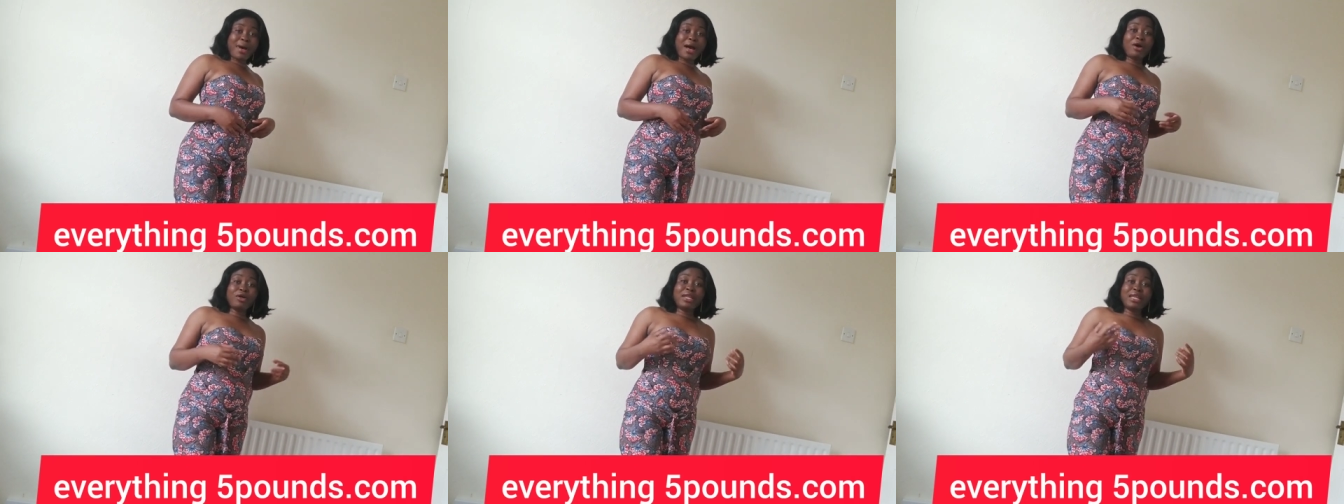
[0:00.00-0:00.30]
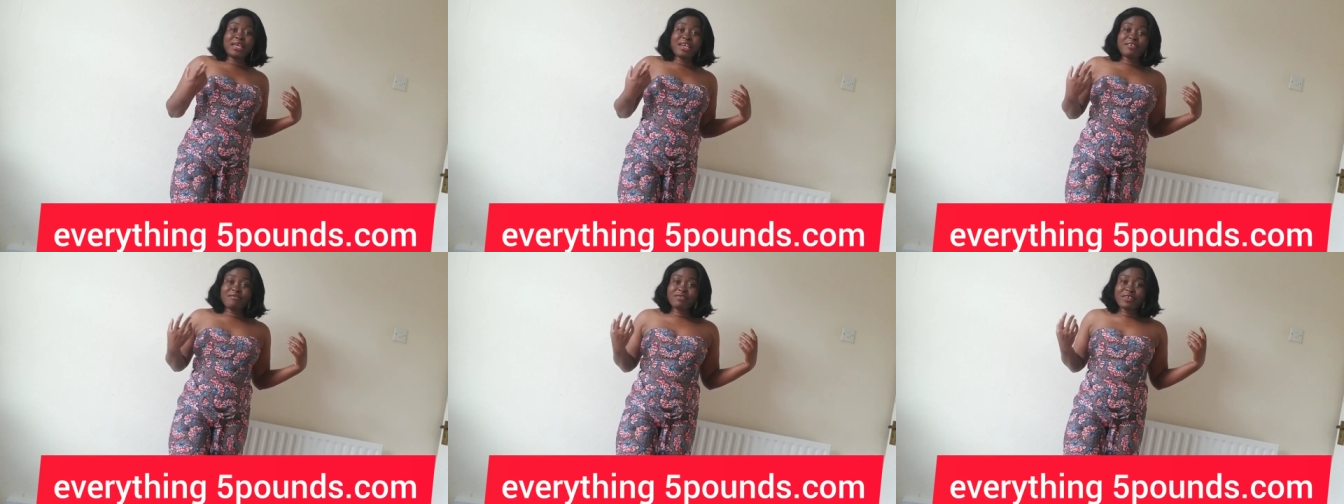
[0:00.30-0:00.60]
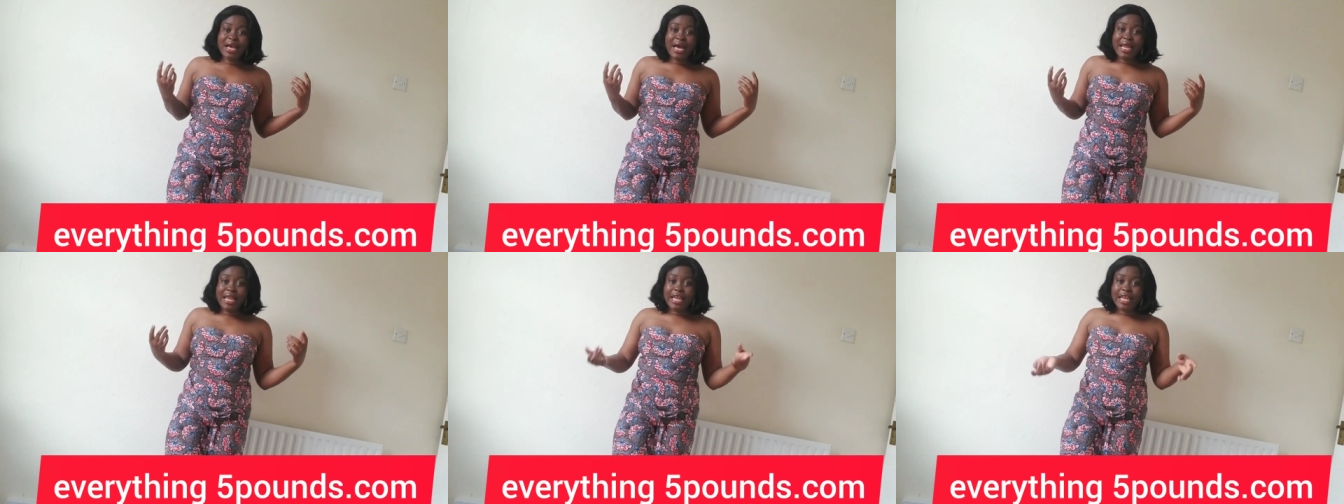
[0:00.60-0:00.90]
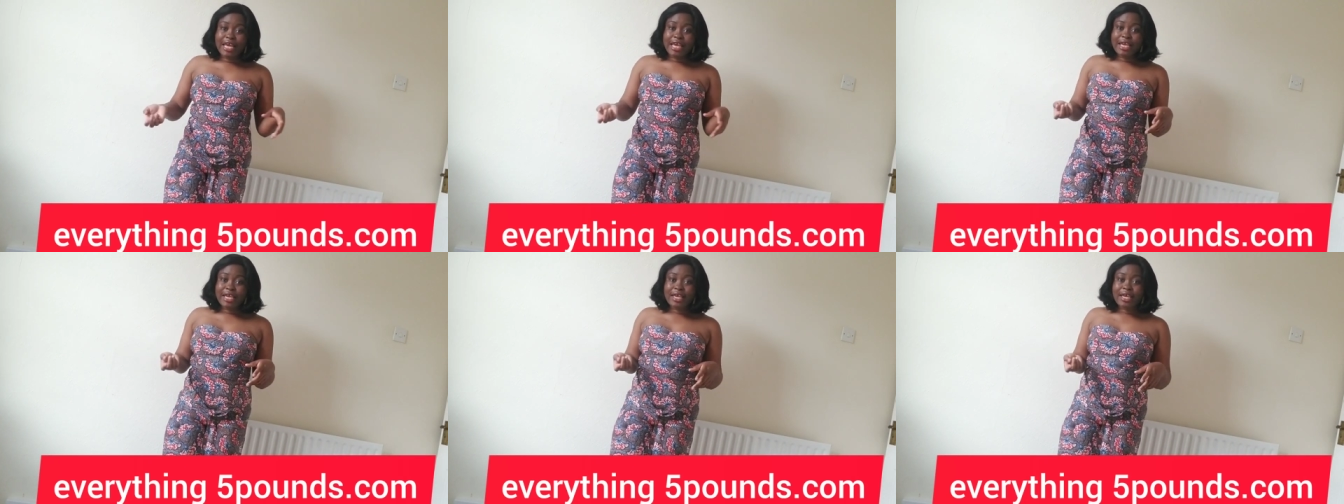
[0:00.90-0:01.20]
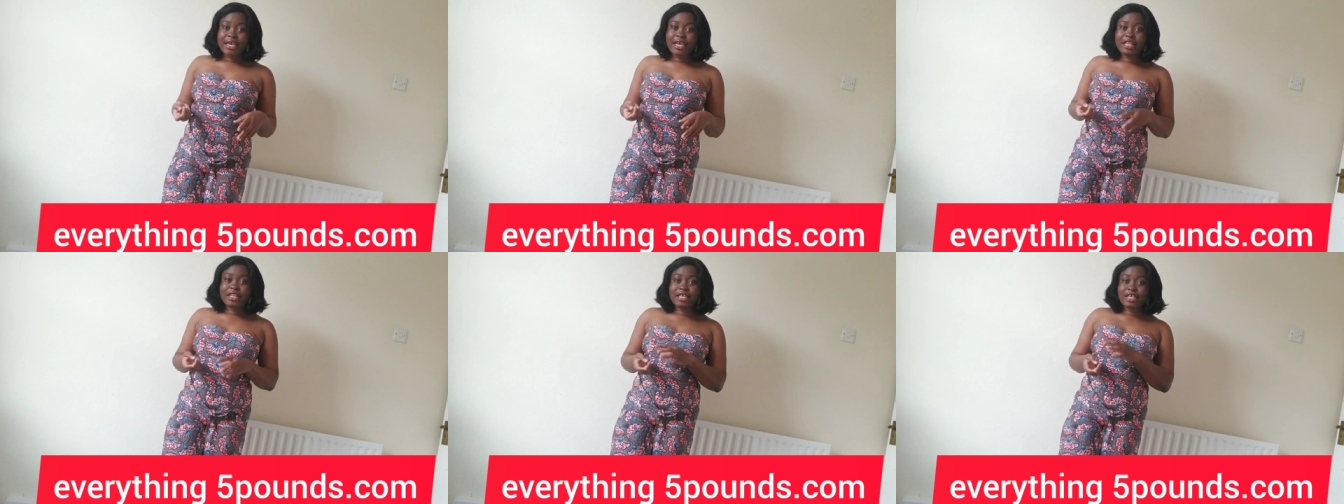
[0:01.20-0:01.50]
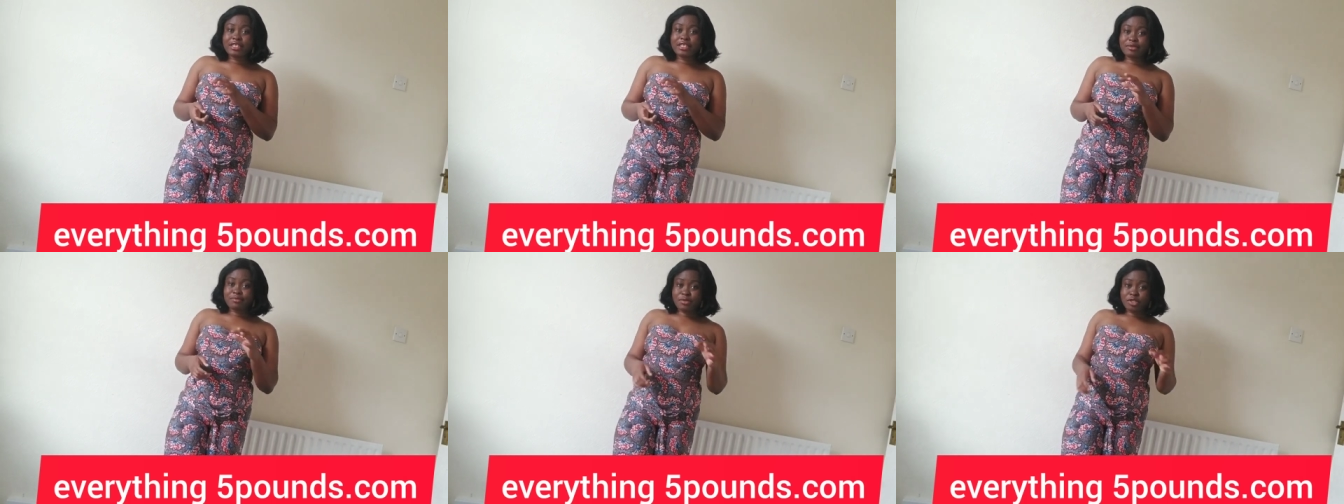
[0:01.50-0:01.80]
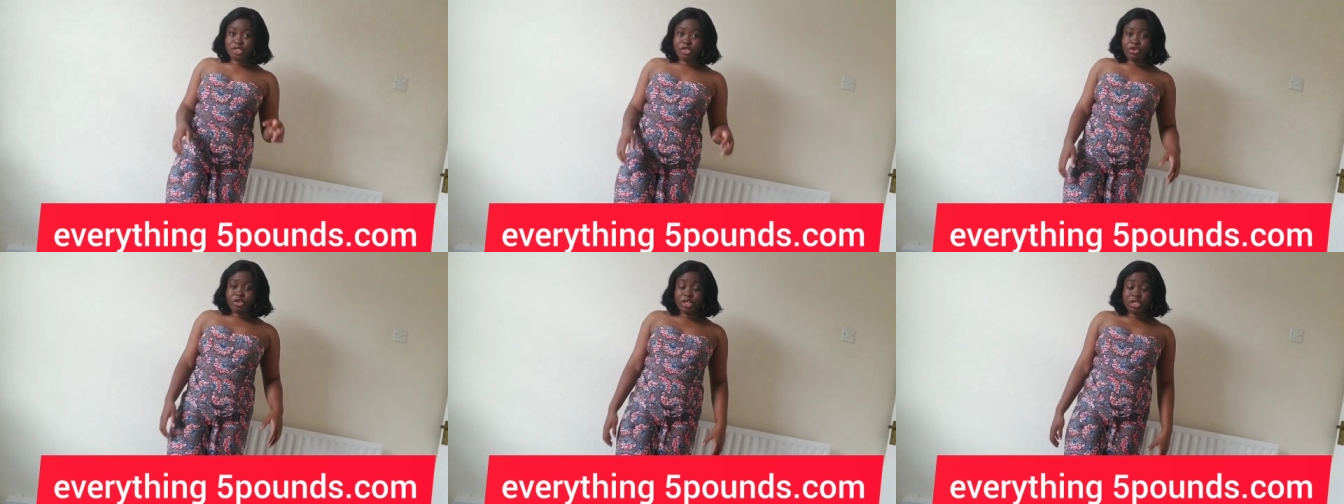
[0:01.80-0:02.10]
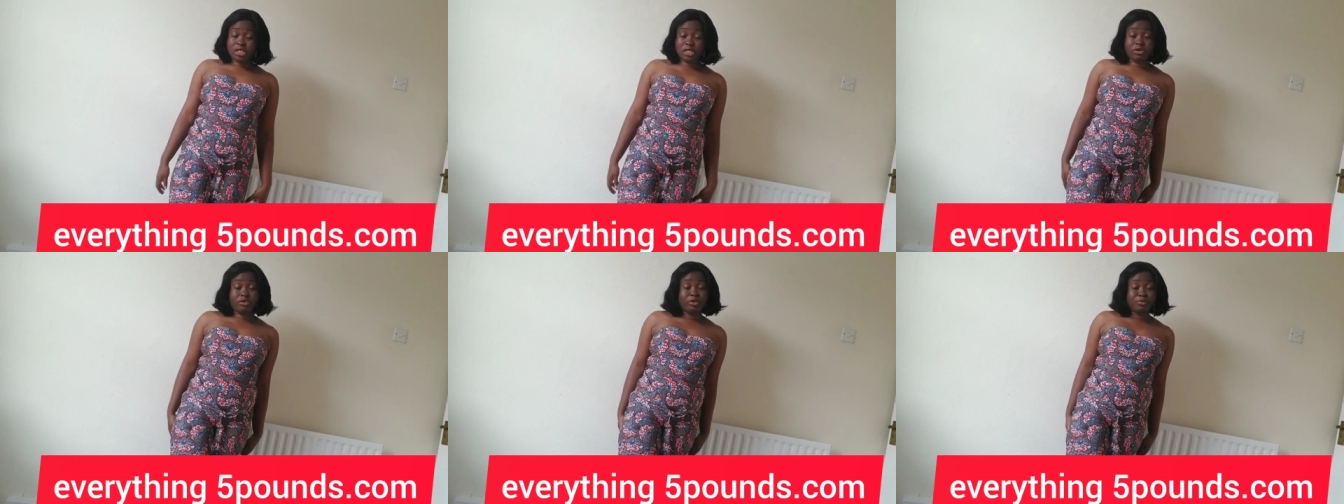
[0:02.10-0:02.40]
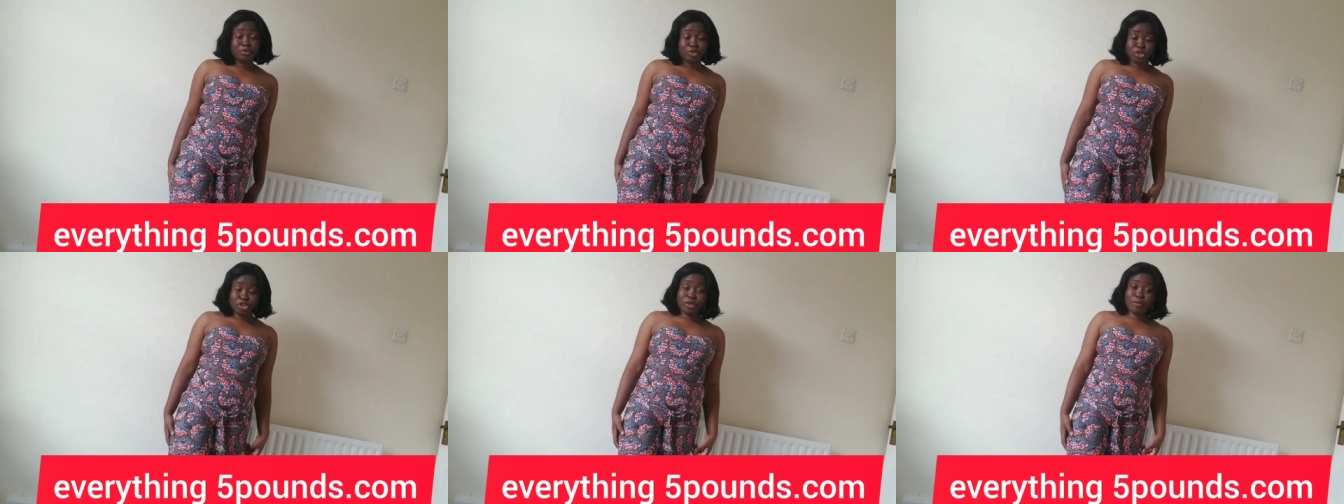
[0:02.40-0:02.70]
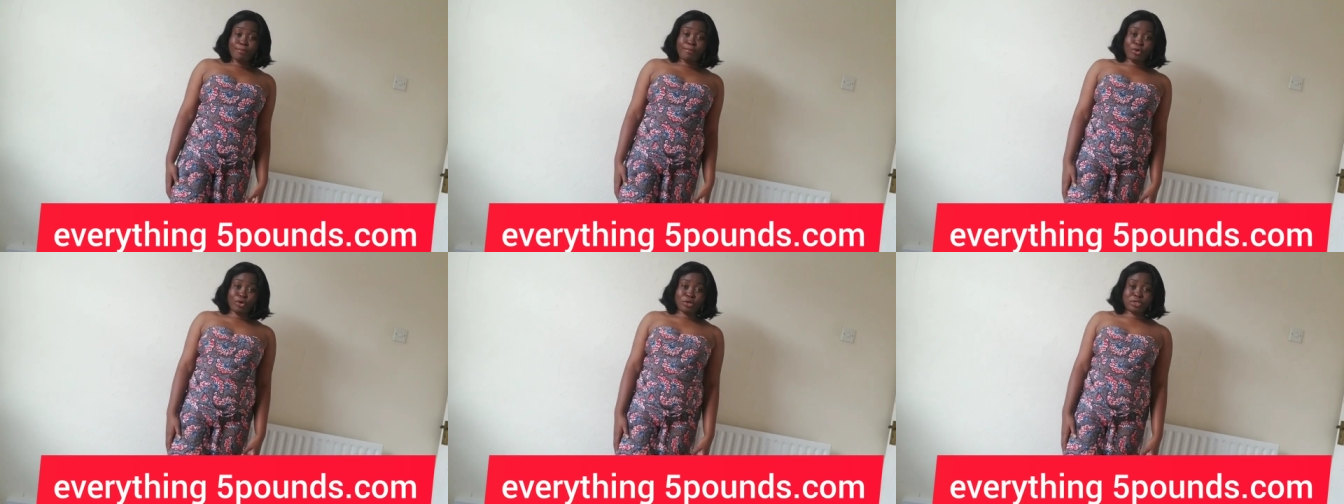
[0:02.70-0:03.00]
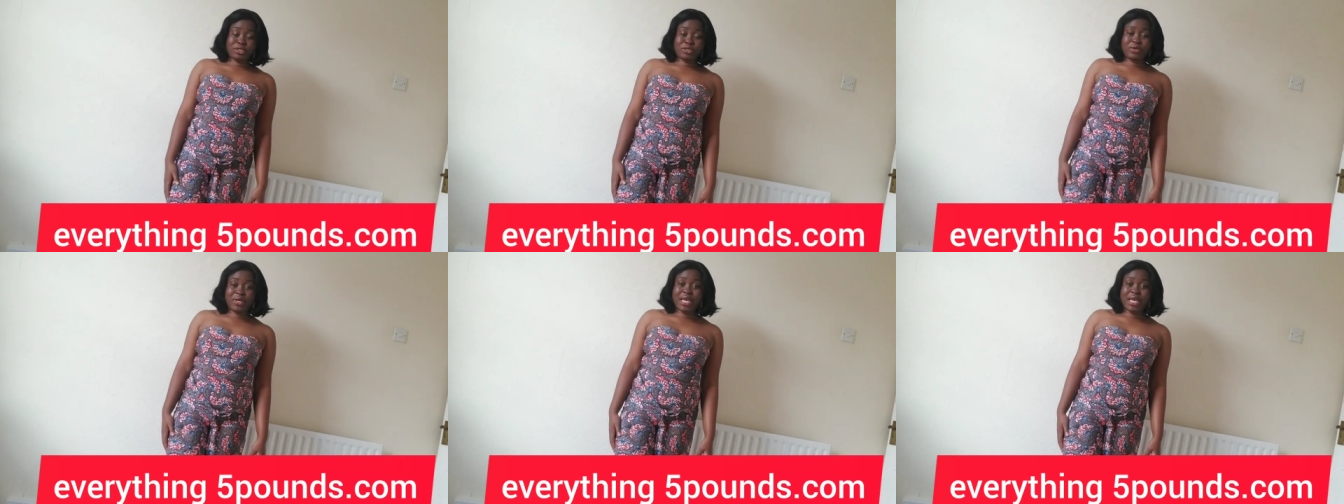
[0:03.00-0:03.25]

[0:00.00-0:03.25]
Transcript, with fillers: I'll leave their link in the description box.